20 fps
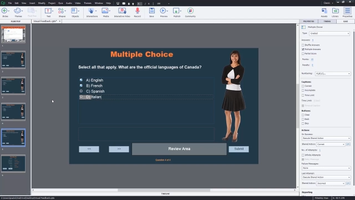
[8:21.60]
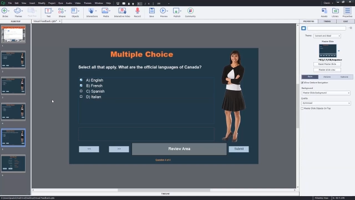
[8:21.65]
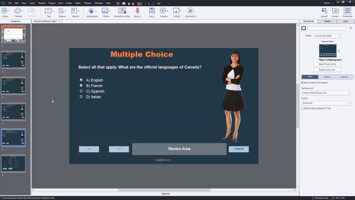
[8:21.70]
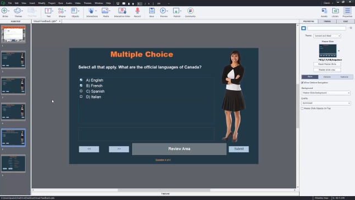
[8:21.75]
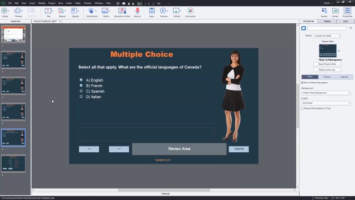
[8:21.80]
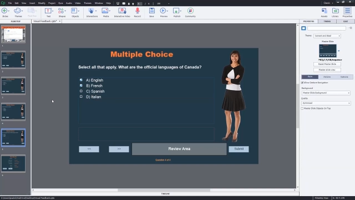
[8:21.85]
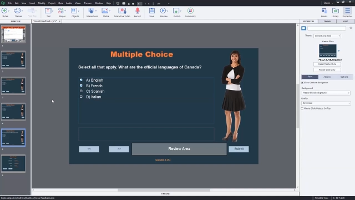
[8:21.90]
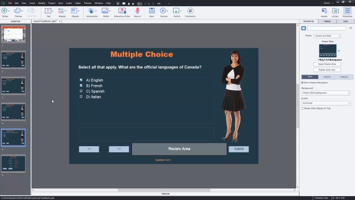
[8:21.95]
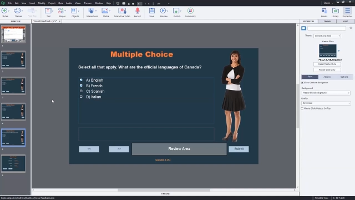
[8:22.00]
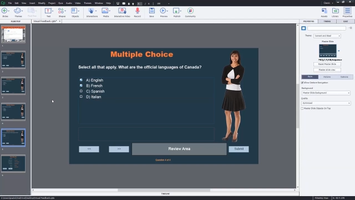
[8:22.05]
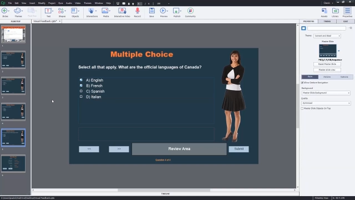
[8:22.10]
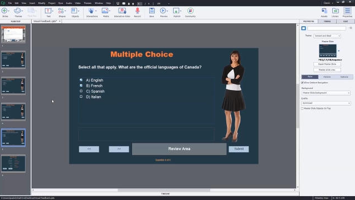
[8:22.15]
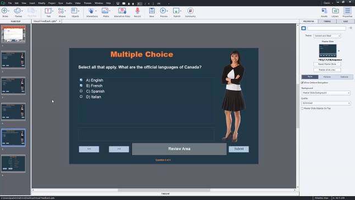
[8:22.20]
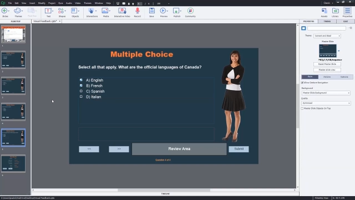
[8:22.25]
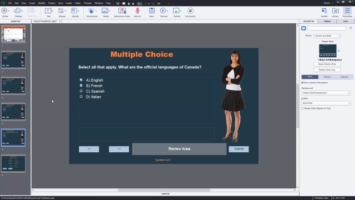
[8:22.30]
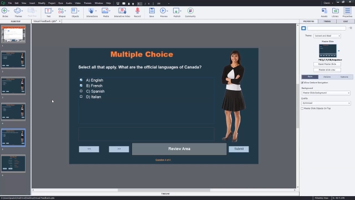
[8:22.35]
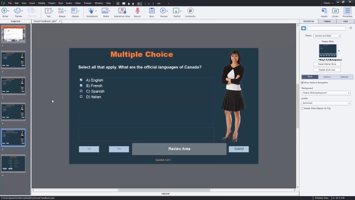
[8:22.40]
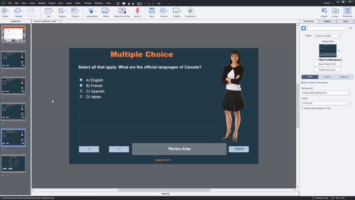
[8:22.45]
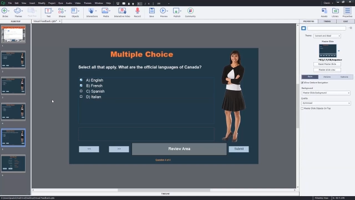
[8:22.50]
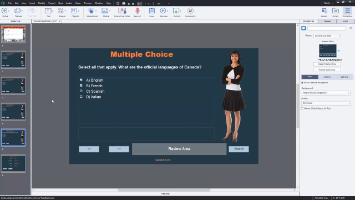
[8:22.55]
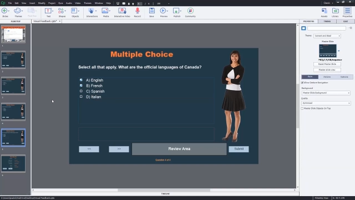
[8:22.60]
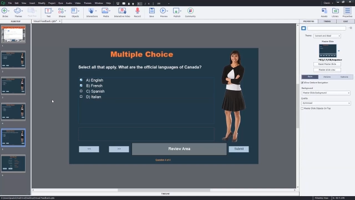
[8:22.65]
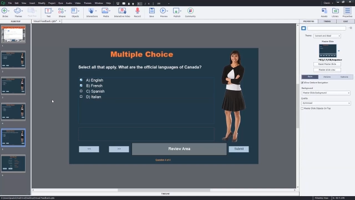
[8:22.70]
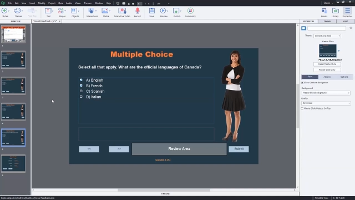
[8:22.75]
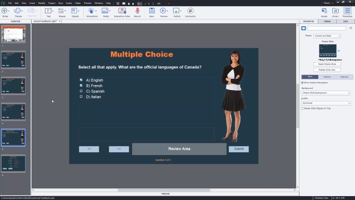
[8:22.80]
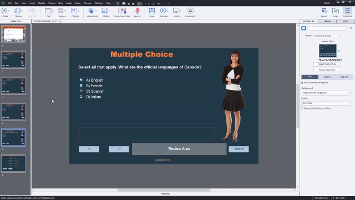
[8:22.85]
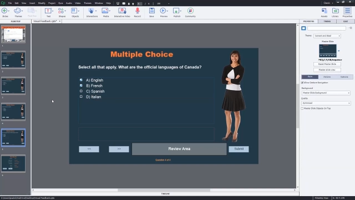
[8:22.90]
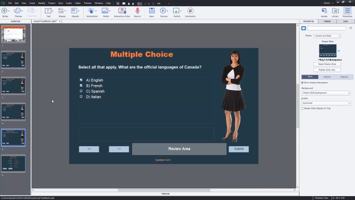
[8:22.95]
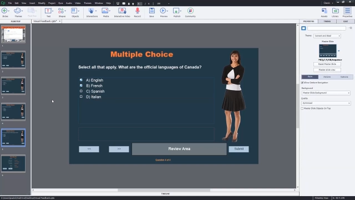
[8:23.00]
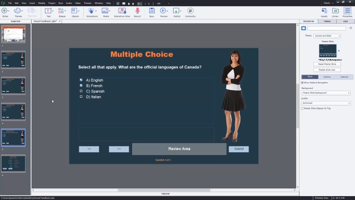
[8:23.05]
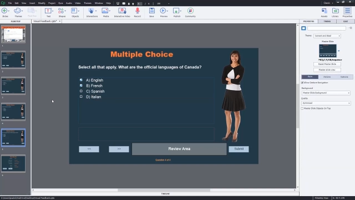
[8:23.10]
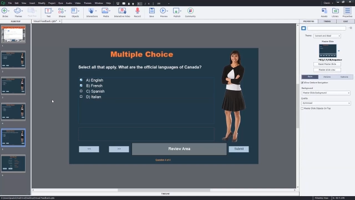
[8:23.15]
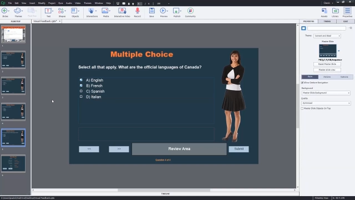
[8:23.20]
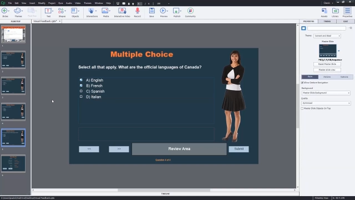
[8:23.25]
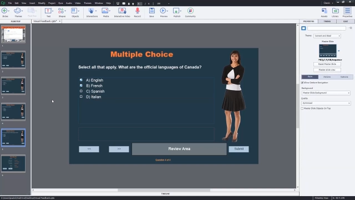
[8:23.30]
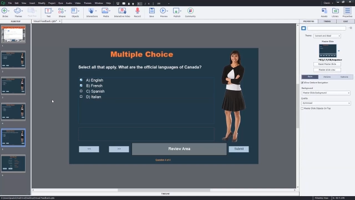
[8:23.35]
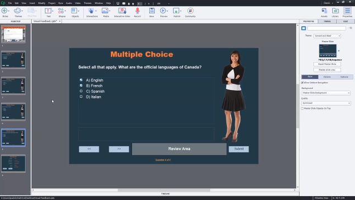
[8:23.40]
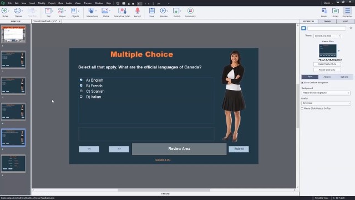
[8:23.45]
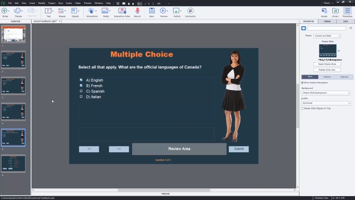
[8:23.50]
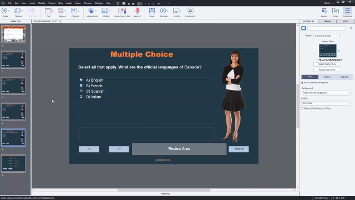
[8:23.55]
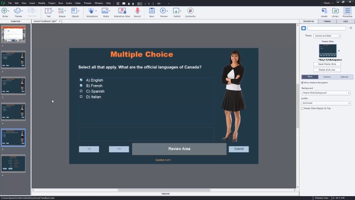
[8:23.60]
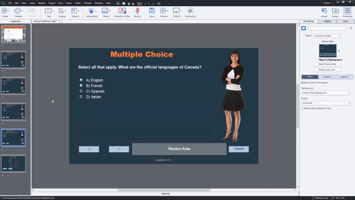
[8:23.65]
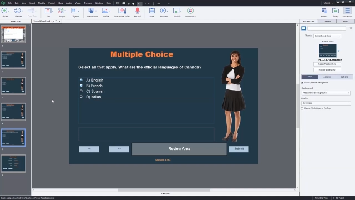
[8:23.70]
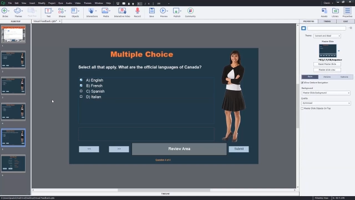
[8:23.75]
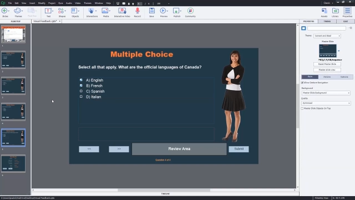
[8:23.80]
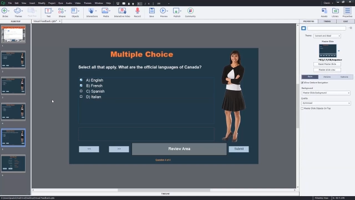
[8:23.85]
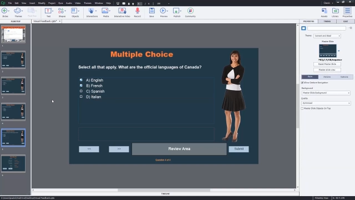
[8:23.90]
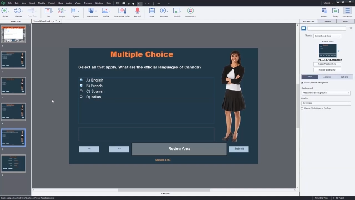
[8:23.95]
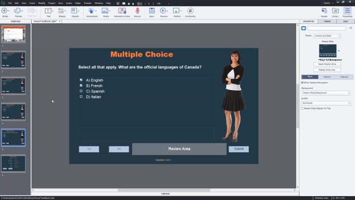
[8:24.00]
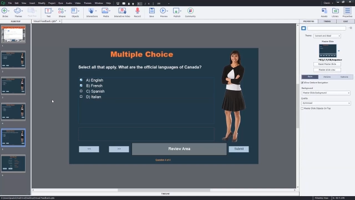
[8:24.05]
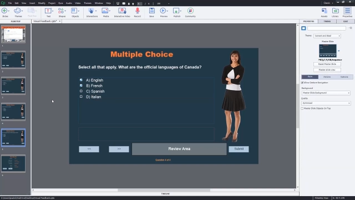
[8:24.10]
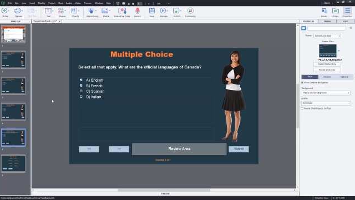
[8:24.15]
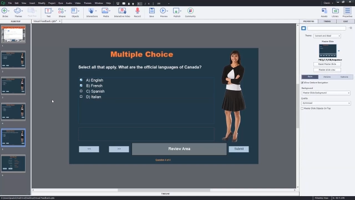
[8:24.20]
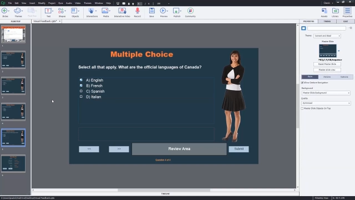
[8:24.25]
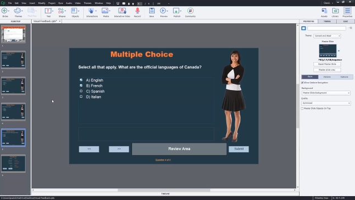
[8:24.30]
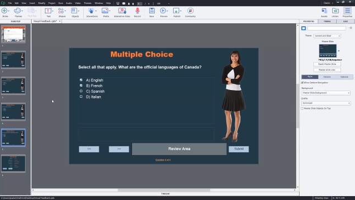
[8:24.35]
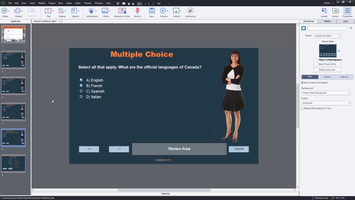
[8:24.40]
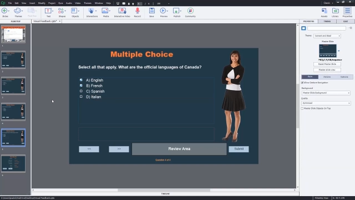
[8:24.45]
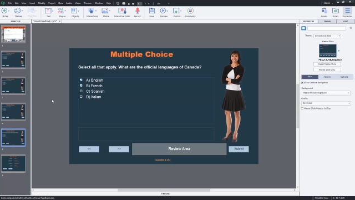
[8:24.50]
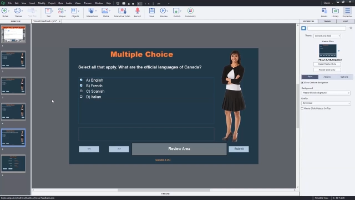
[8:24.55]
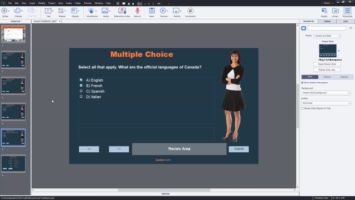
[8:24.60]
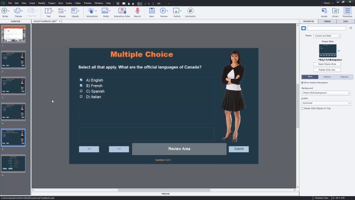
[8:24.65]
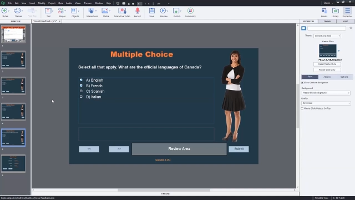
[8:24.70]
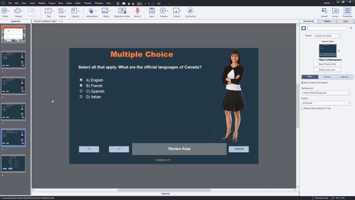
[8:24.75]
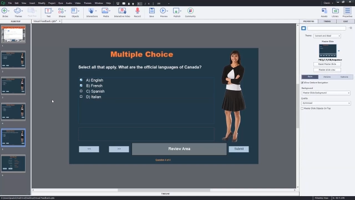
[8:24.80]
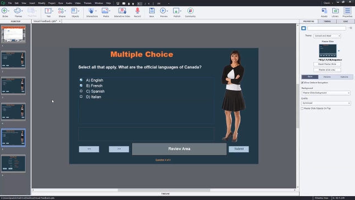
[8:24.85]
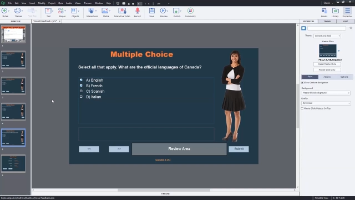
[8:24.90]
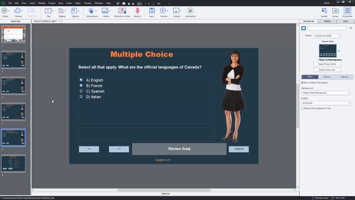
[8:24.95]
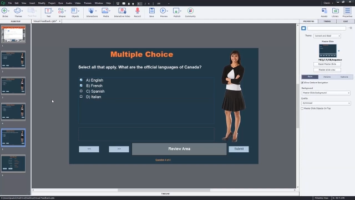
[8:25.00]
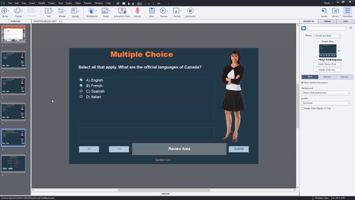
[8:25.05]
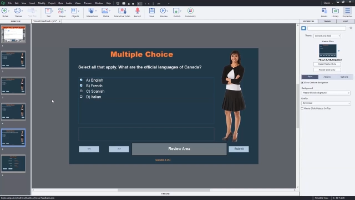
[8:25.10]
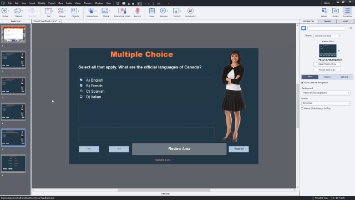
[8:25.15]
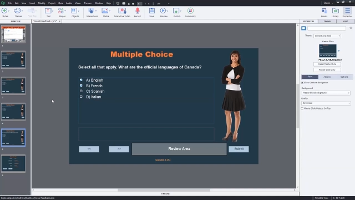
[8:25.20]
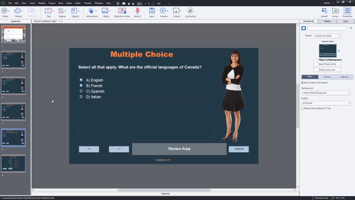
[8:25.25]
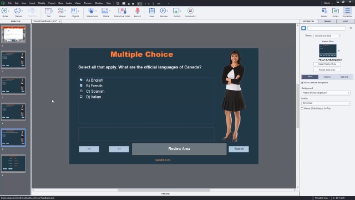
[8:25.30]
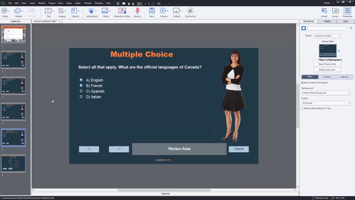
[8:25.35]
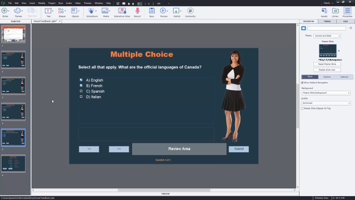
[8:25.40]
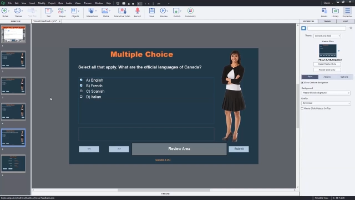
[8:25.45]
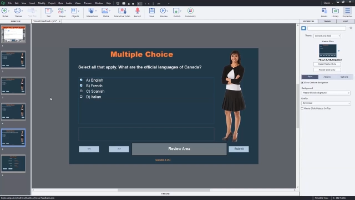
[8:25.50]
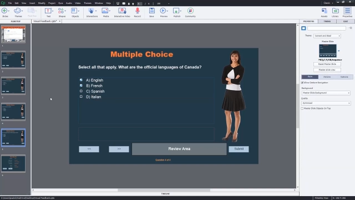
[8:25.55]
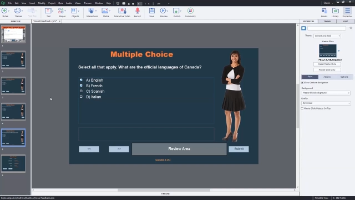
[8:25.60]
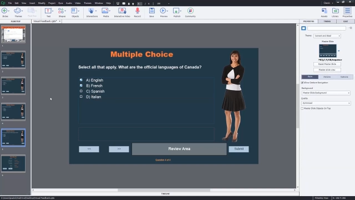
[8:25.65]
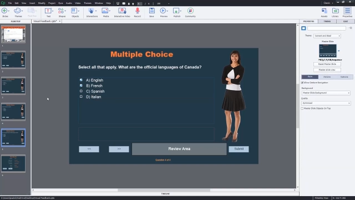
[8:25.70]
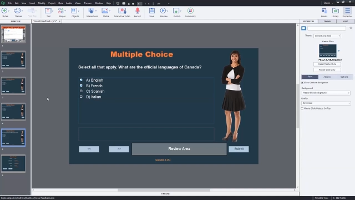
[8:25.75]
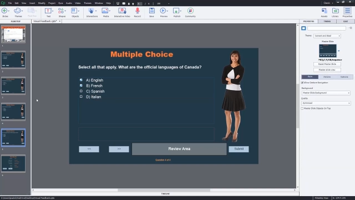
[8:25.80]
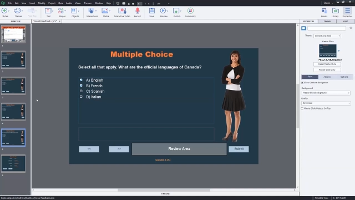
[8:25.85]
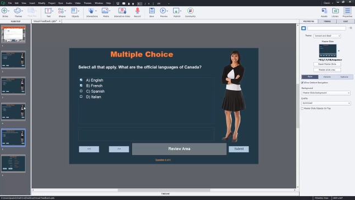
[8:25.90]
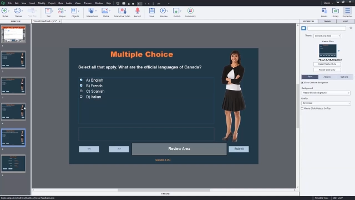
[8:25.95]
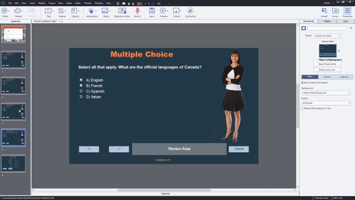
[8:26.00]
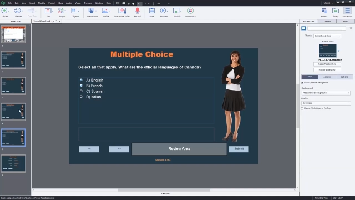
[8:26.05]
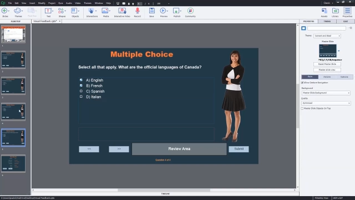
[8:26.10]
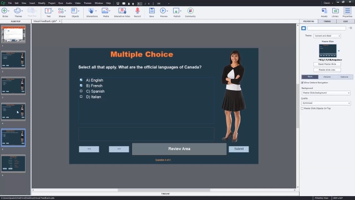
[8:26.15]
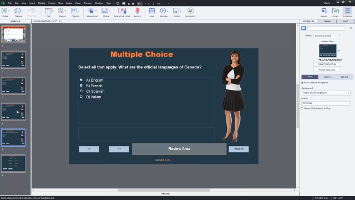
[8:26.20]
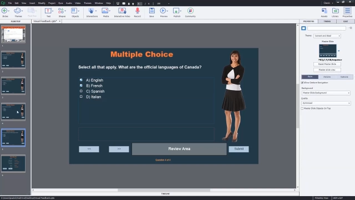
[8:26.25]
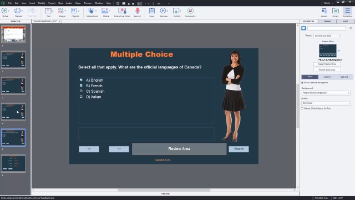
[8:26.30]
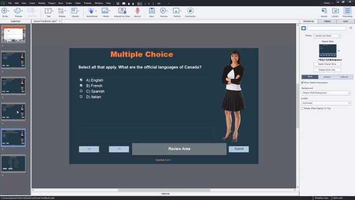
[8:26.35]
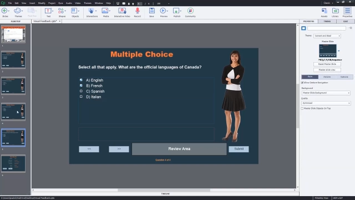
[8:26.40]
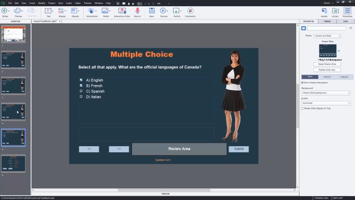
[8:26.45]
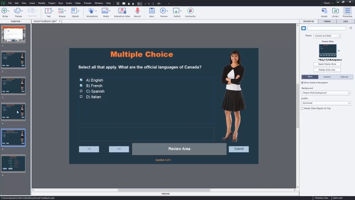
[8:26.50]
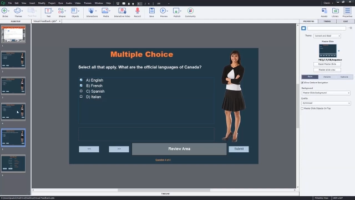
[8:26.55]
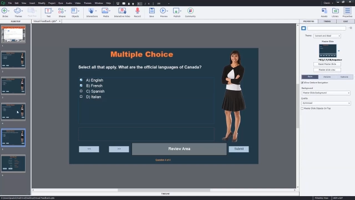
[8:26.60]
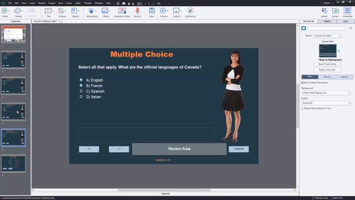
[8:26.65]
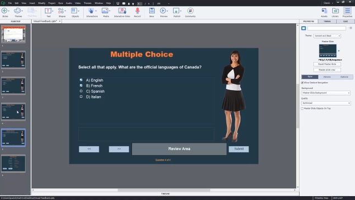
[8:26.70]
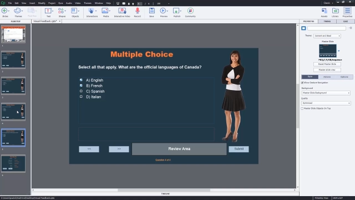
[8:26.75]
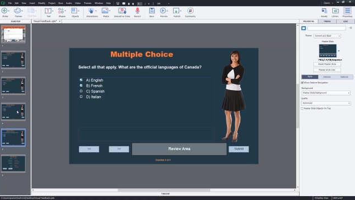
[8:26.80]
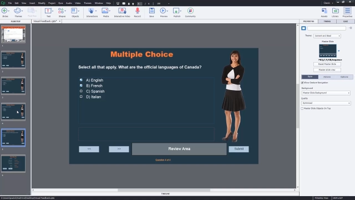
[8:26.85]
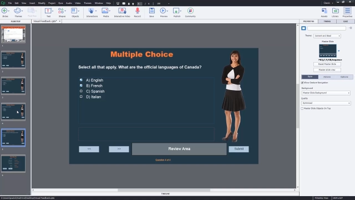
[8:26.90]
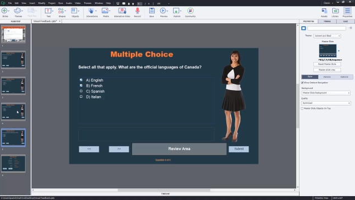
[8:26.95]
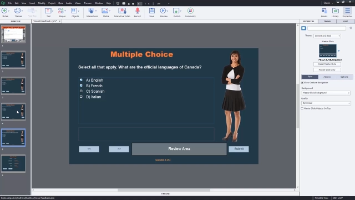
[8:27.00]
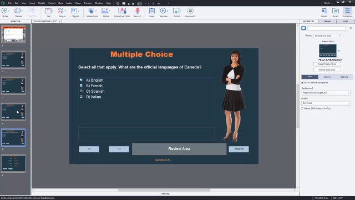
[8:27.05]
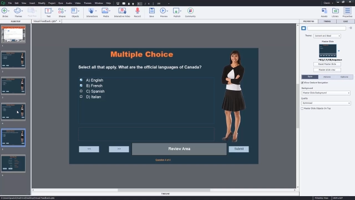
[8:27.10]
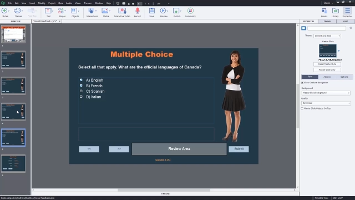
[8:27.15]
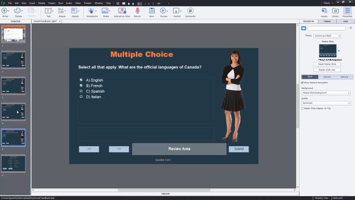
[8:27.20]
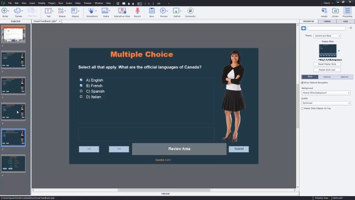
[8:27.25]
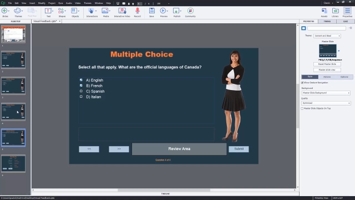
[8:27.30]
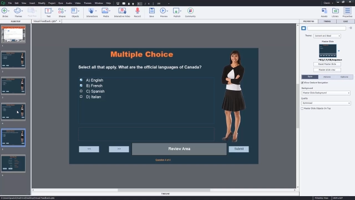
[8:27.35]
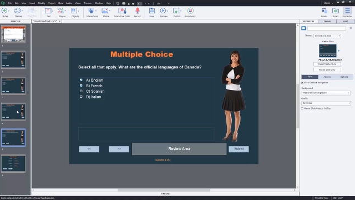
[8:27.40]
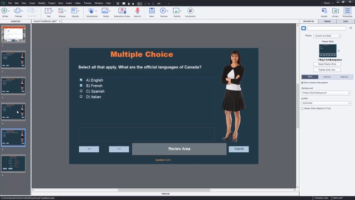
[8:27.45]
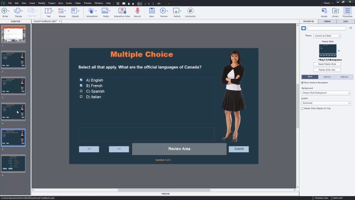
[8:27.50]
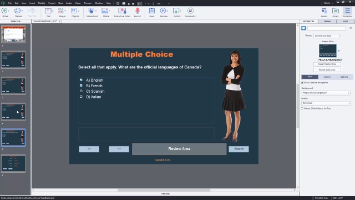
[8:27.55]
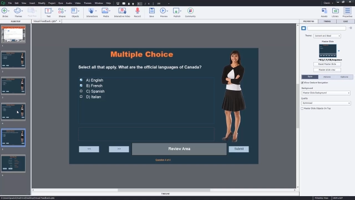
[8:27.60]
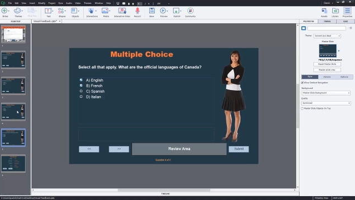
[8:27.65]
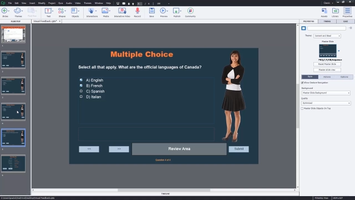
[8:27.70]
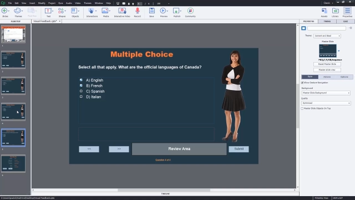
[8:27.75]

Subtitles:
No face is visible, so there are no lips to read.